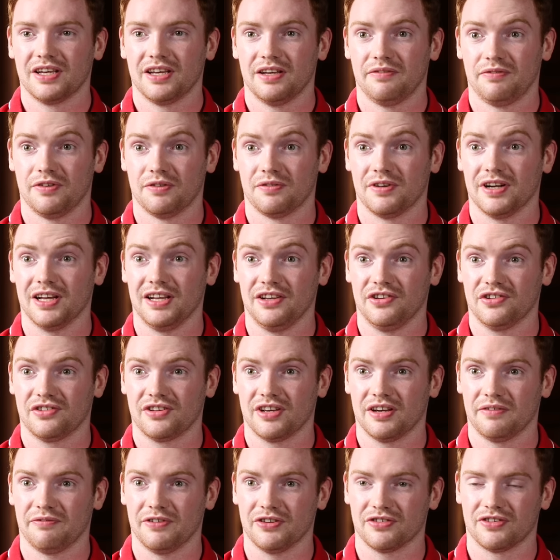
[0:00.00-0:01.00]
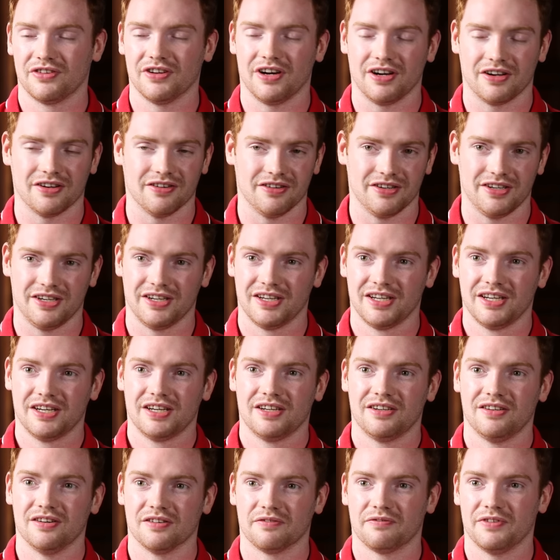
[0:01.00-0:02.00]
if you're really stiff, it's not going to
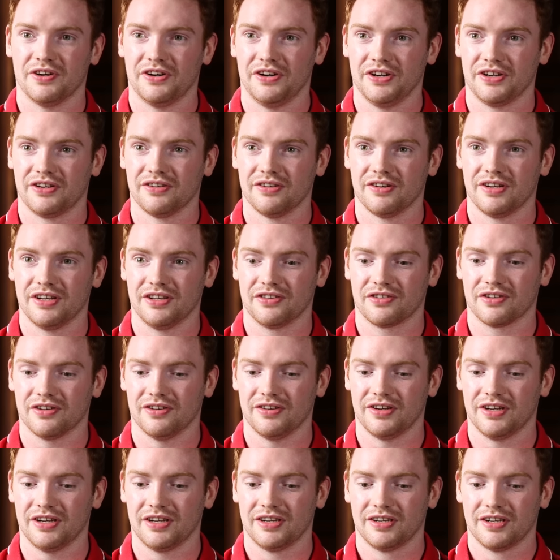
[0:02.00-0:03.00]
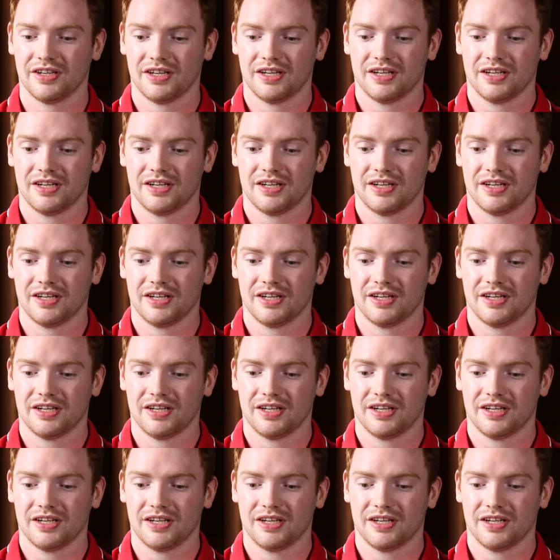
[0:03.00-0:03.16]
look very good. It's going to,